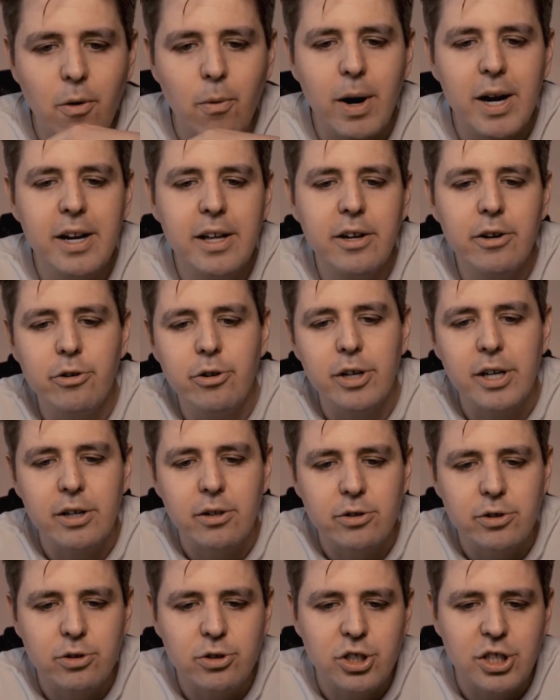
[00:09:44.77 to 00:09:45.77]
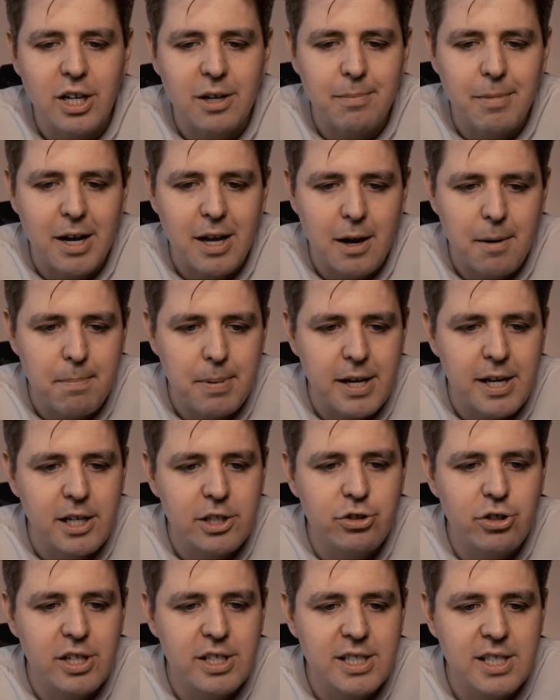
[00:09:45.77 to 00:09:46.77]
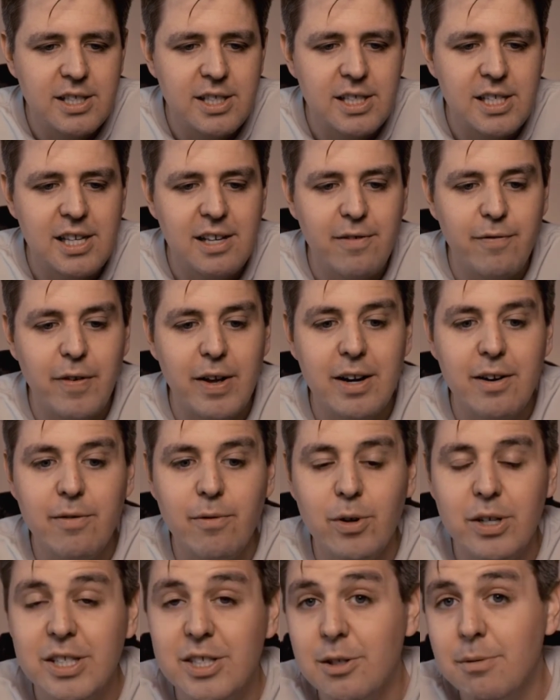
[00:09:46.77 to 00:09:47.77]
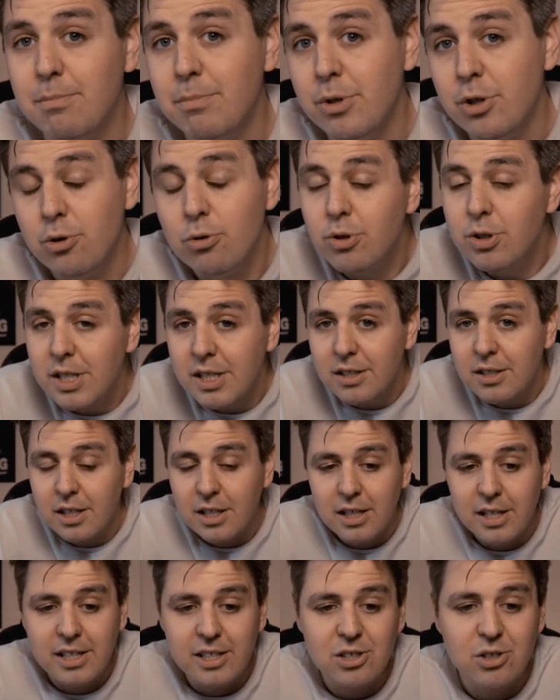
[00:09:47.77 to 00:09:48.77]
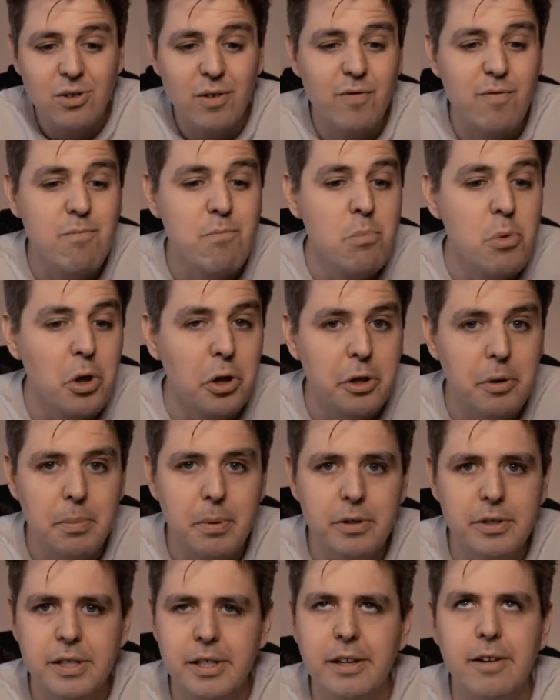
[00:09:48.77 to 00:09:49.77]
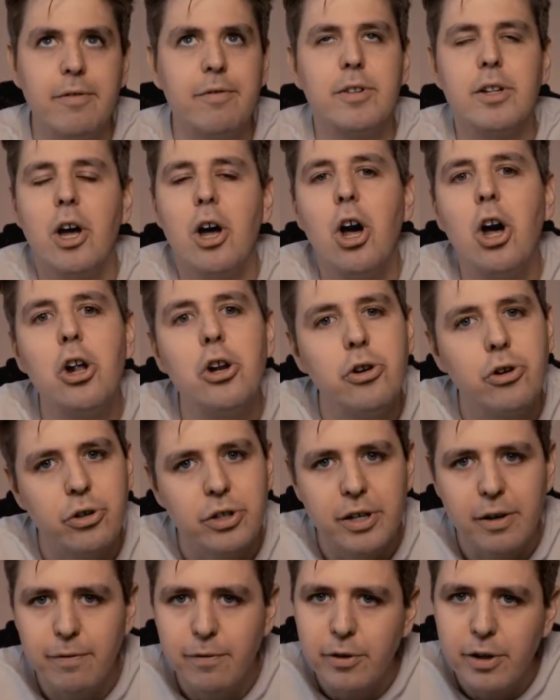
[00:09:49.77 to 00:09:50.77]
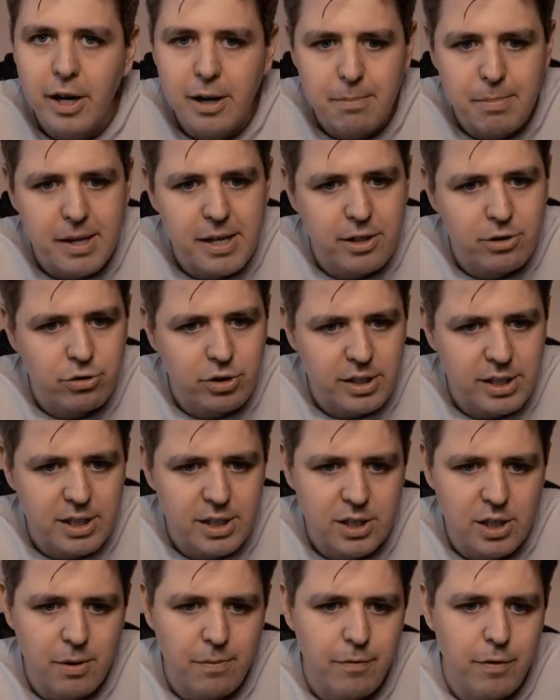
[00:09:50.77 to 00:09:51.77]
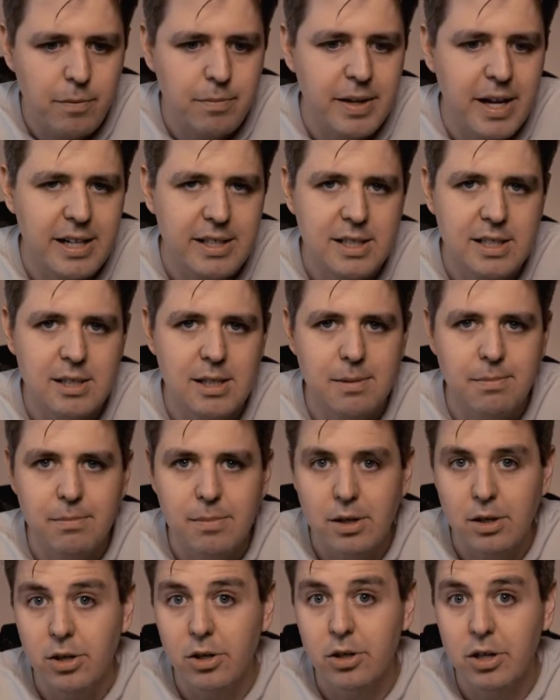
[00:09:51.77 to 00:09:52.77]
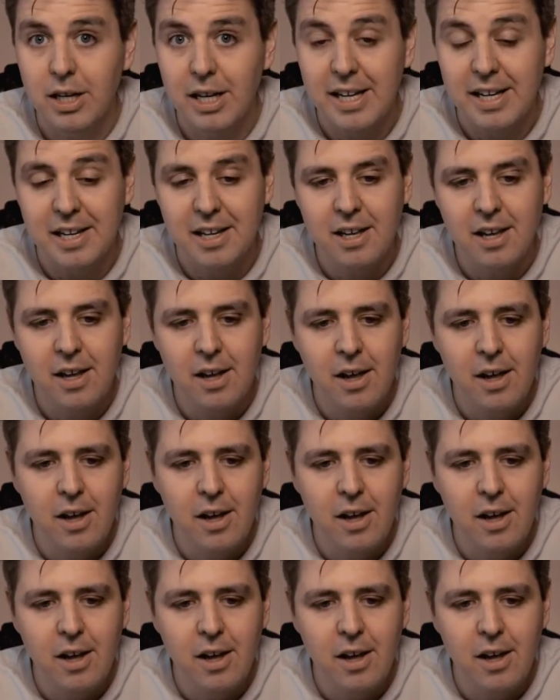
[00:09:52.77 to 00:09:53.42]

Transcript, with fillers: Uh, right here, you can also check my I P address and see if anyone is abusing the link. So if multiple, like if the hundred different I P addresses come from that similar link,